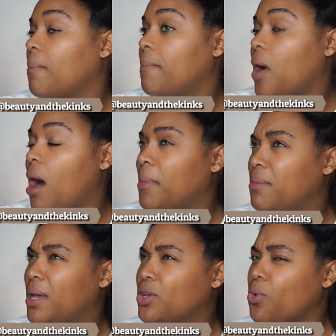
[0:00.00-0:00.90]
almond
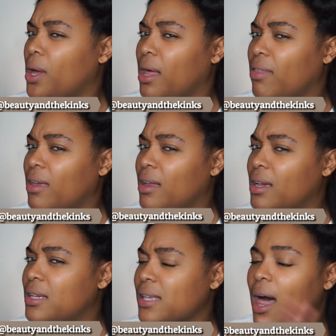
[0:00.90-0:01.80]
mint oil, I think it
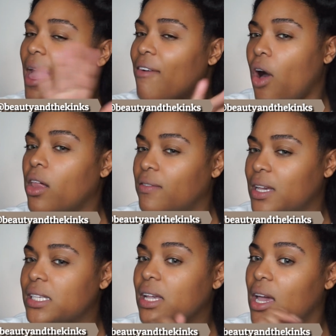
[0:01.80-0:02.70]
is. I'll have all of
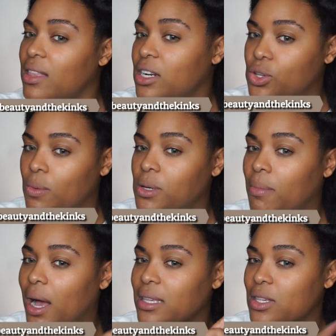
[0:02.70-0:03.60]
this in the description
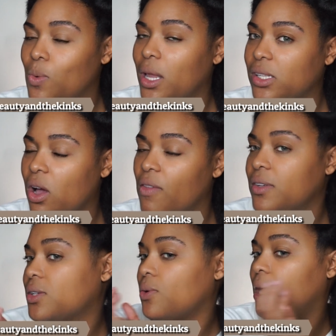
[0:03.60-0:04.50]
box as well as on the
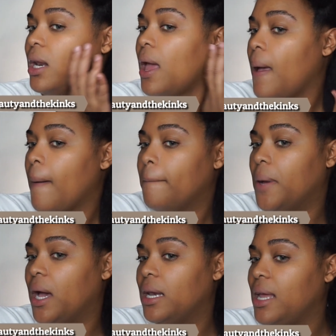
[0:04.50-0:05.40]
screen.
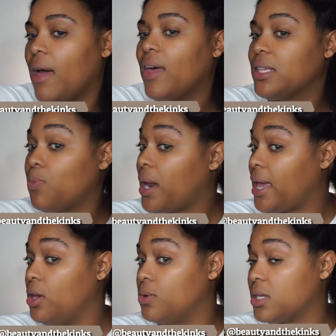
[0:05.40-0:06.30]
But yeah, that's what I
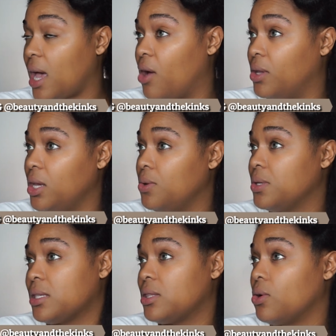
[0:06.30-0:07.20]
use. I only
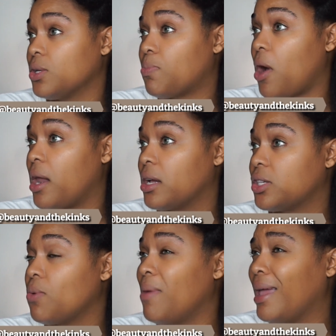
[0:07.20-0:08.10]
use those products.
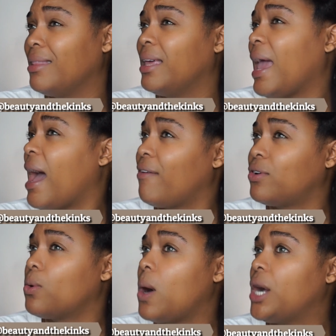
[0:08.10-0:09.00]
So mainly
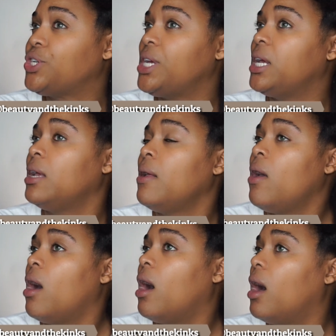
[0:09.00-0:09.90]
after washing,
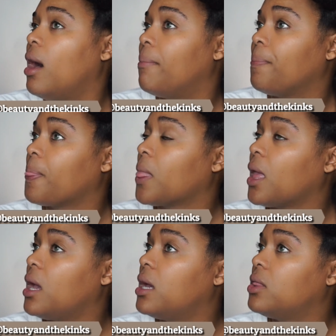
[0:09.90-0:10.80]

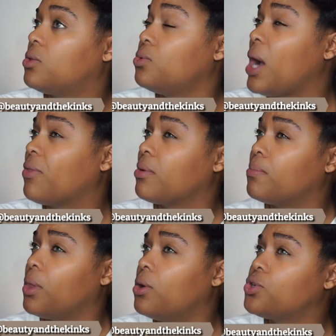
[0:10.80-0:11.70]
throughout the
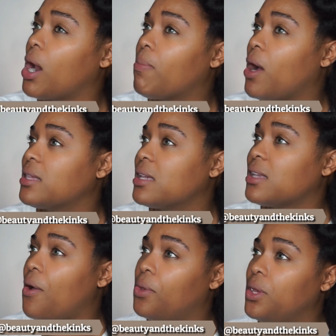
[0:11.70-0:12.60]
blow dry process,
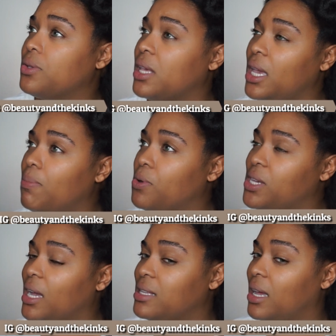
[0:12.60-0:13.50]
I only use the heat
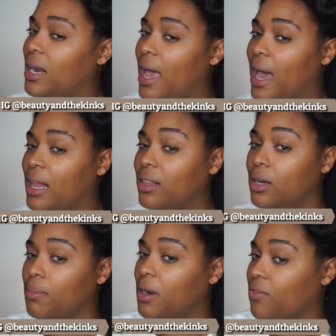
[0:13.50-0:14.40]
protectant and a
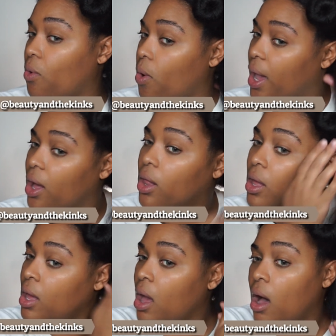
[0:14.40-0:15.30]
little bit of oil
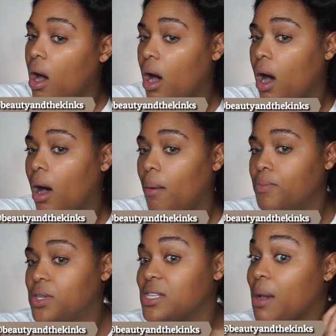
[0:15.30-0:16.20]

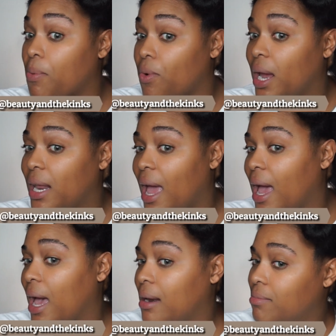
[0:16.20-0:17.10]
to separate
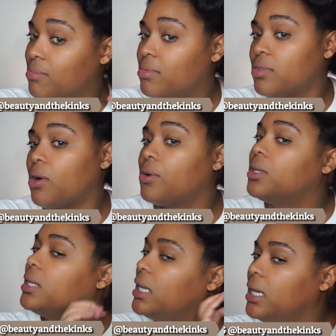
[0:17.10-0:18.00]
and
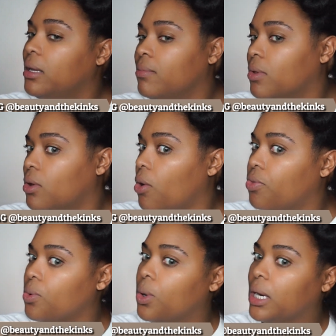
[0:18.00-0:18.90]
thoroughly go
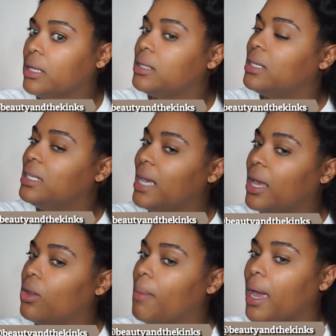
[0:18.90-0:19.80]
through and
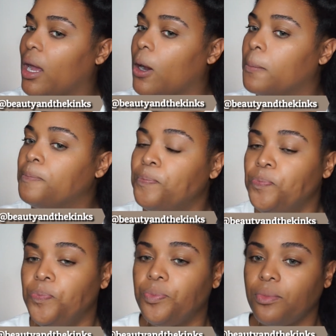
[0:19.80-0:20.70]
detangle my hair.
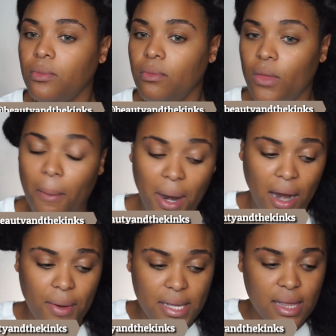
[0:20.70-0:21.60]
But
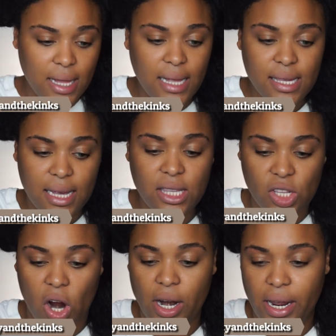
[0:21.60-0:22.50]
anyways, let's get
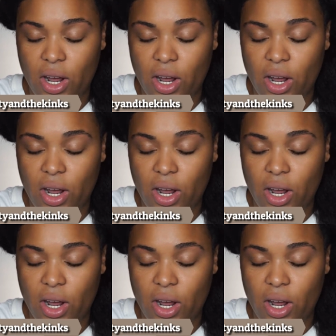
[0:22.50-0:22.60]
started